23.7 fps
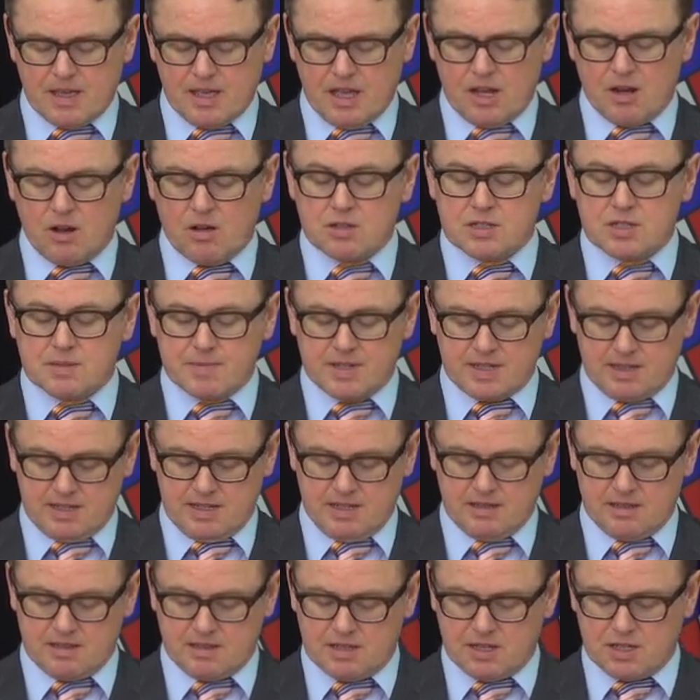And
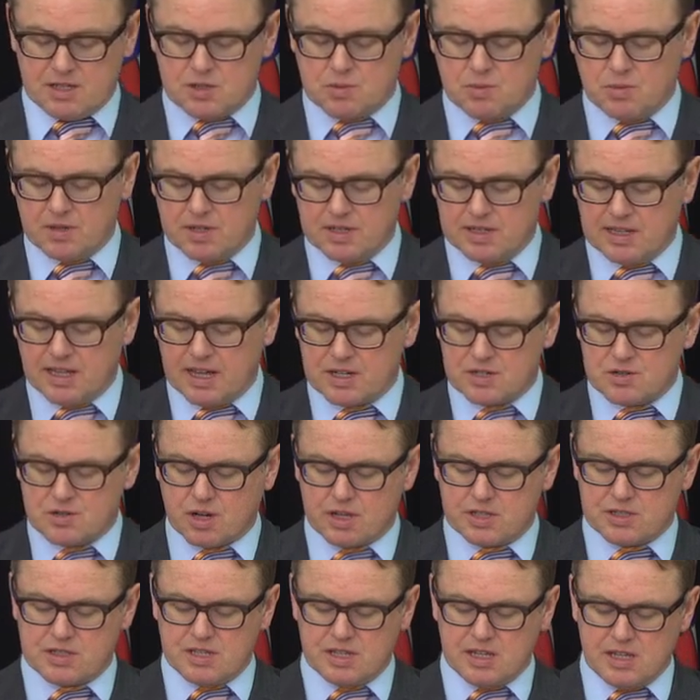ultimately, this would let
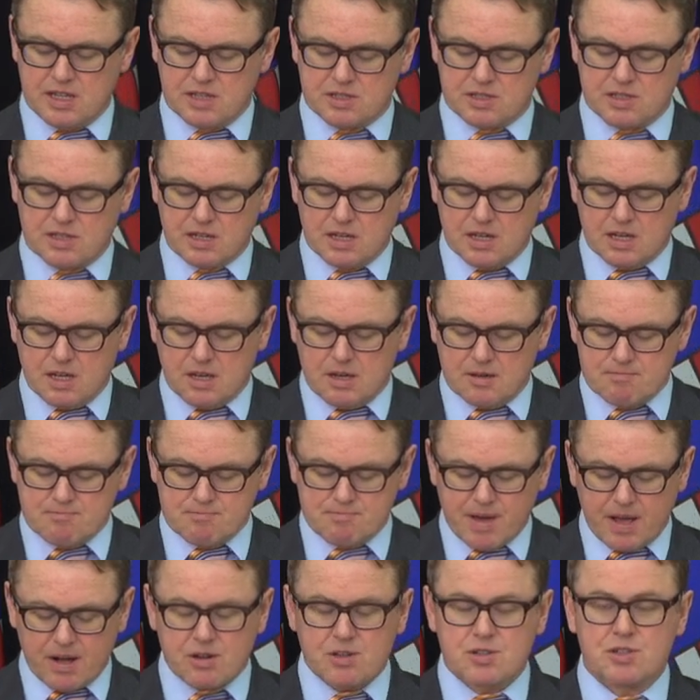trustees
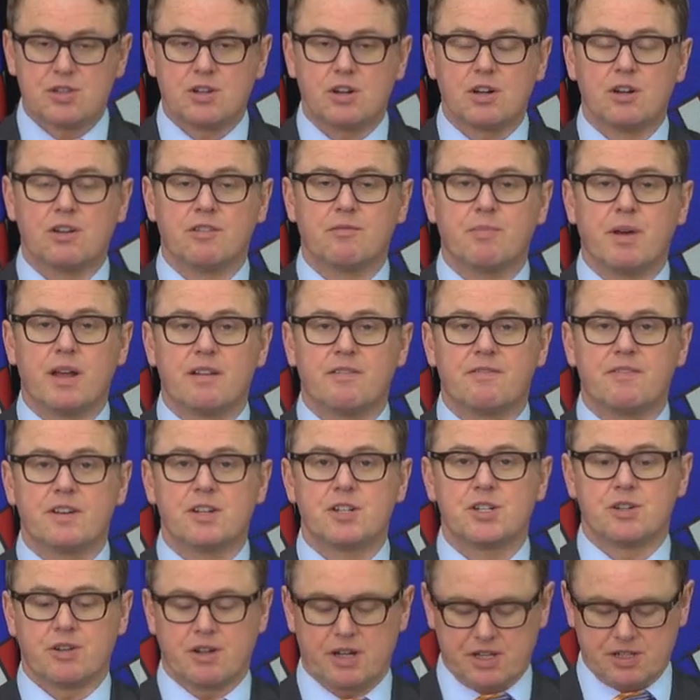better serve
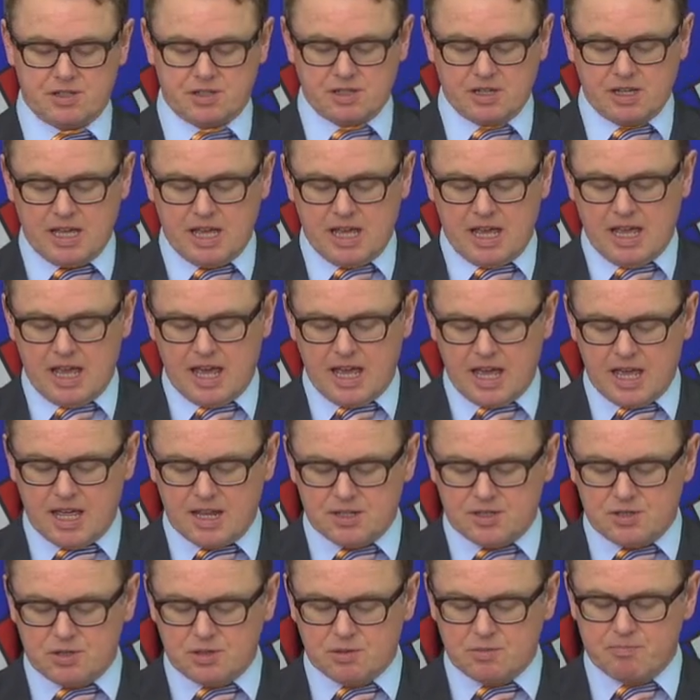beneficiaries
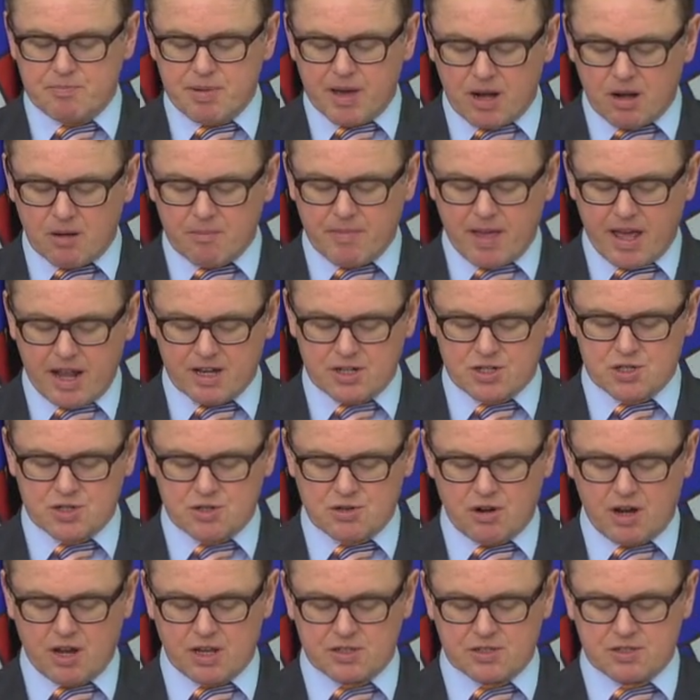and to better manage
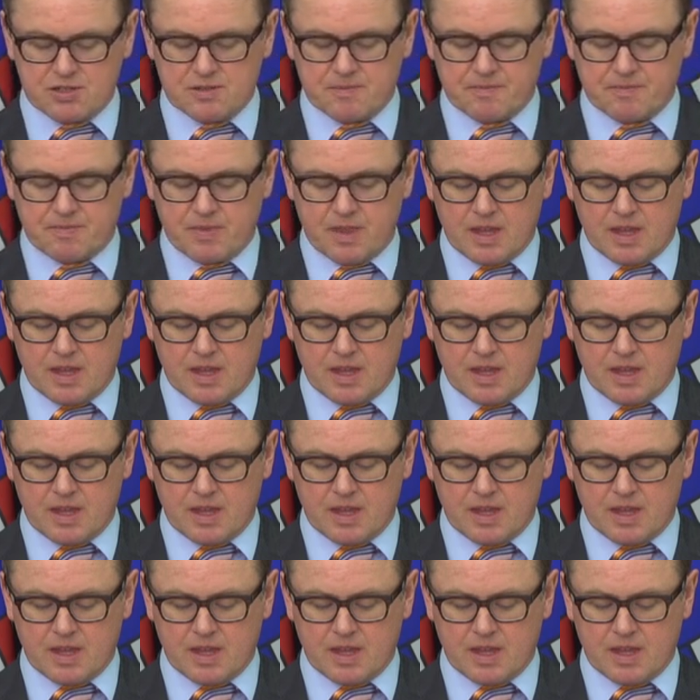trusts.